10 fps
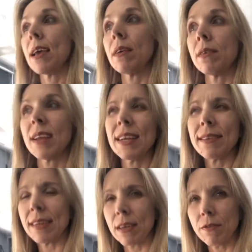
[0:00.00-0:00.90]

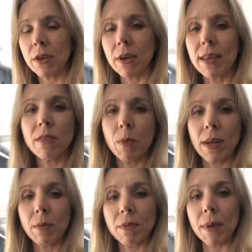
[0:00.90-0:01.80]
19 for you guys, 20
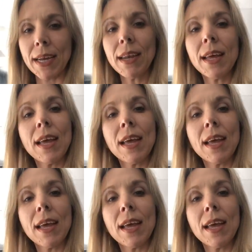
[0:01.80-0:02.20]
with mine.